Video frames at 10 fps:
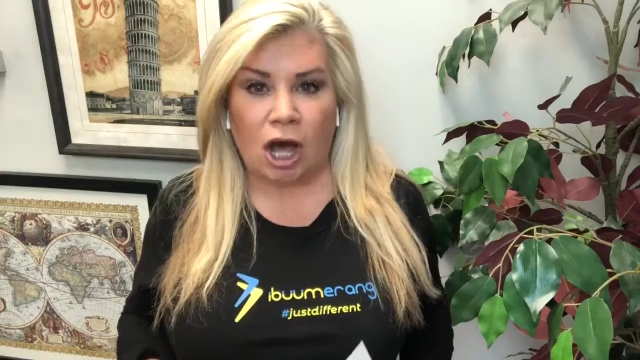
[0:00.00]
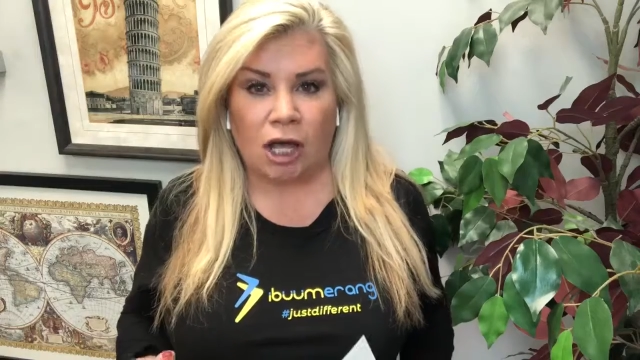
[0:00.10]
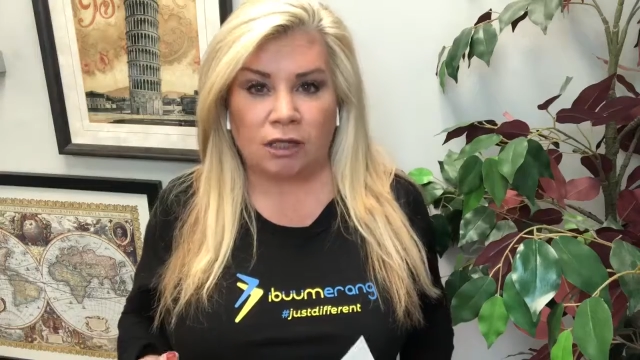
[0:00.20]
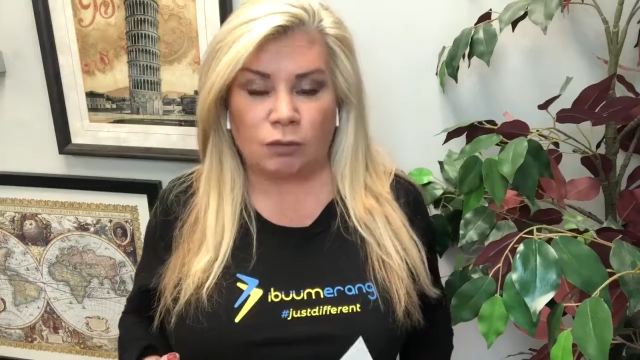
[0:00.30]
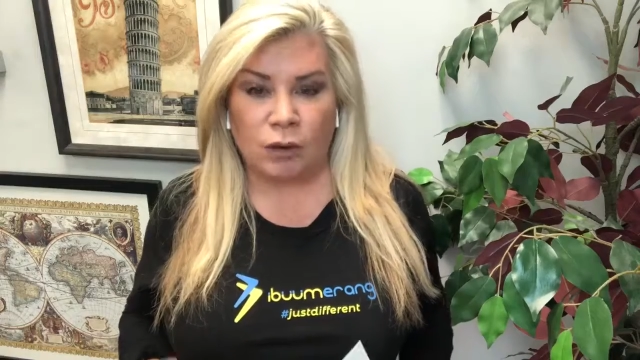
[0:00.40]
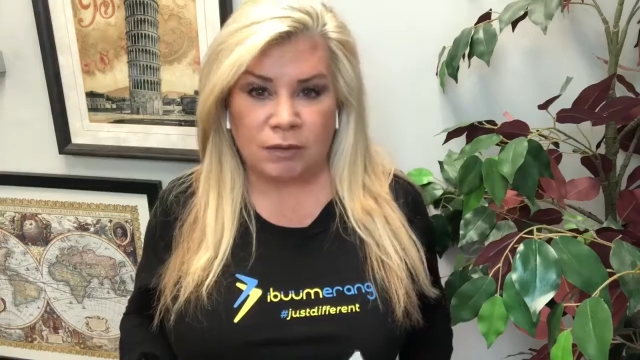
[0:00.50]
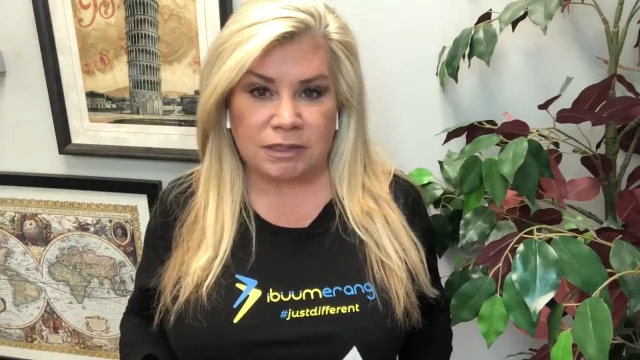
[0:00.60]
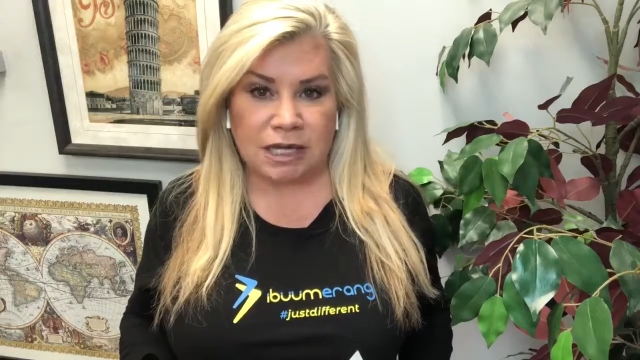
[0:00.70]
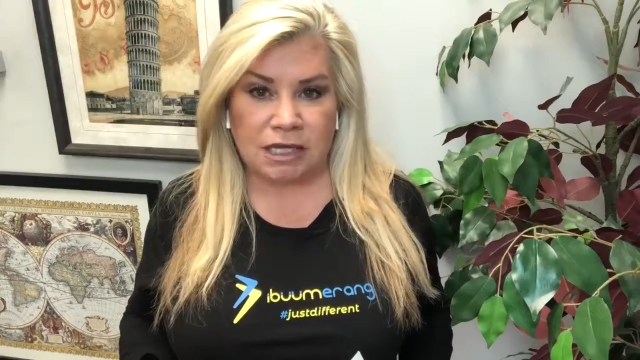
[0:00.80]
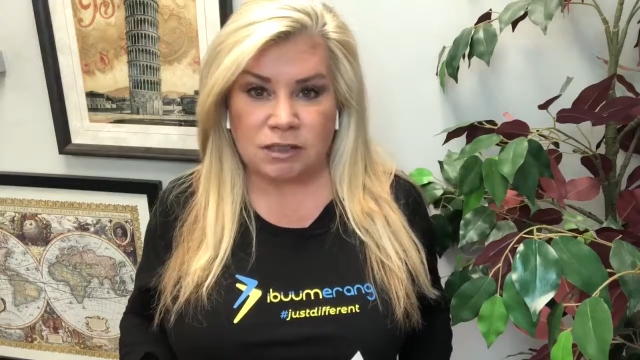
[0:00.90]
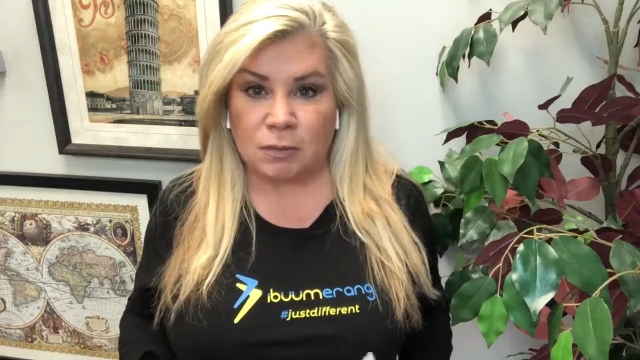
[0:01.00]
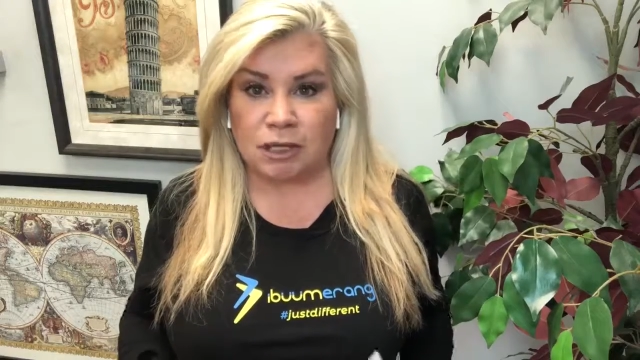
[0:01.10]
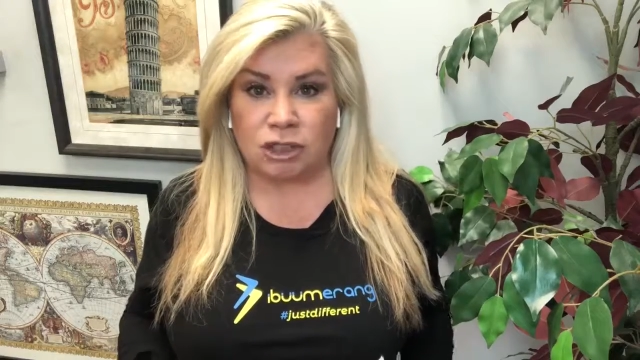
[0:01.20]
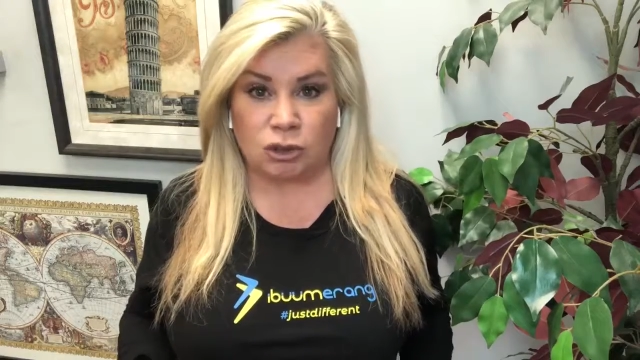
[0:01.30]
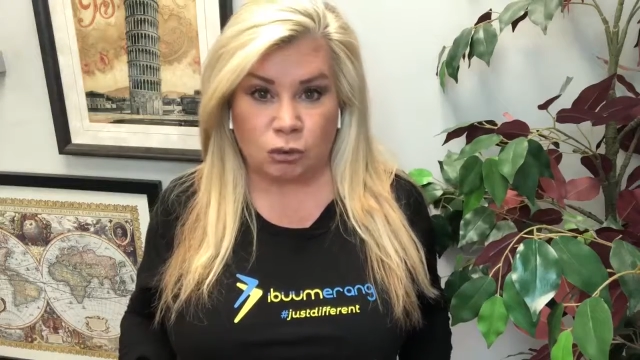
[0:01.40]
on websites
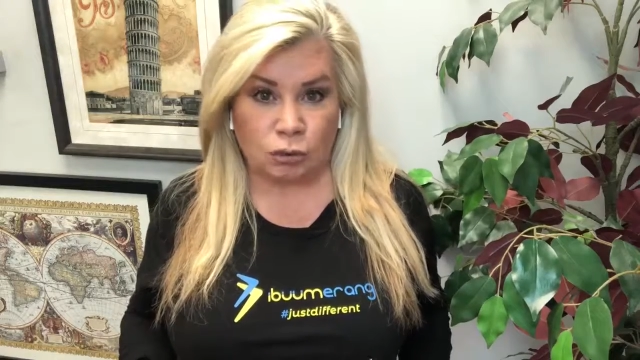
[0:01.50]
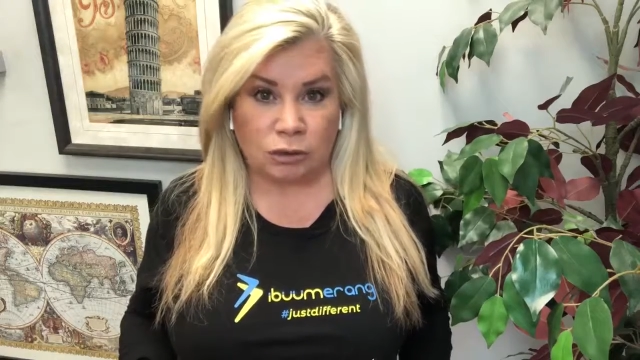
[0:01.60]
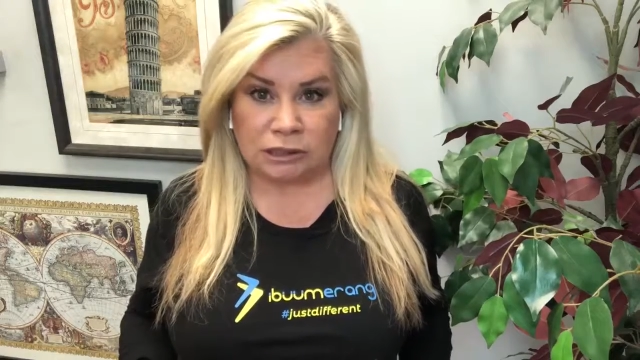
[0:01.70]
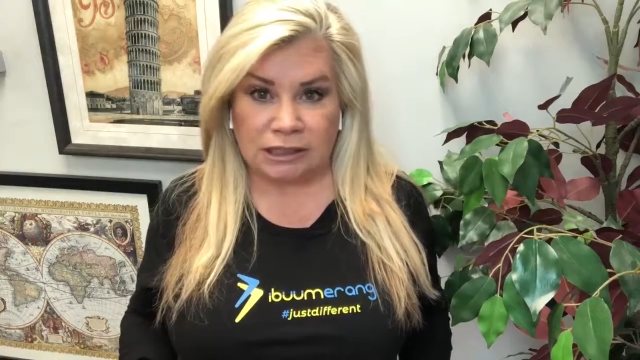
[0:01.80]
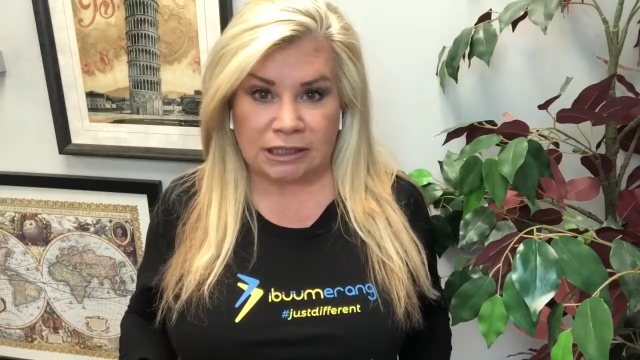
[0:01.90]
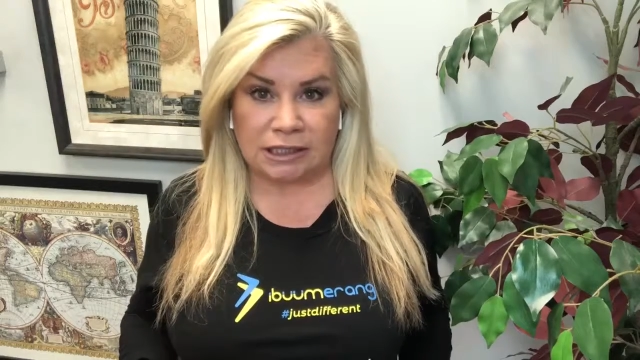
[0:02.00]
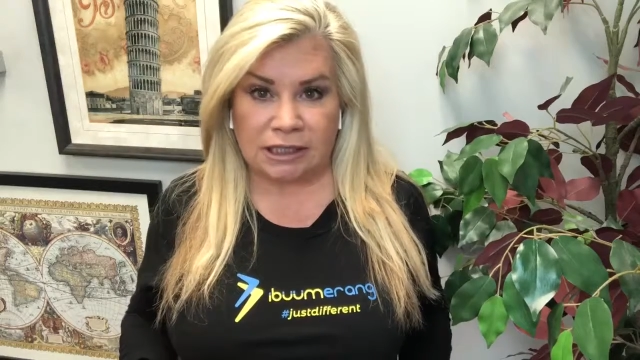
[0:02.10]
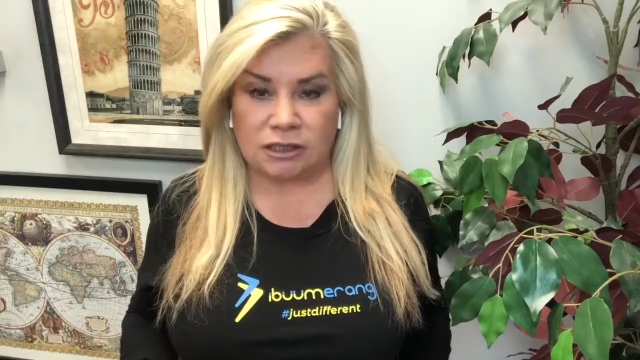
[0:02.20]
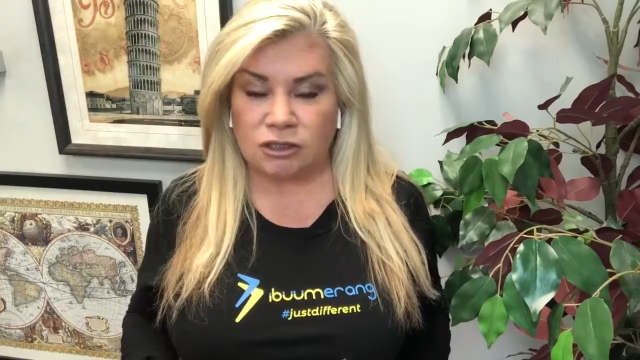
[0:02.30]
by just Googling it.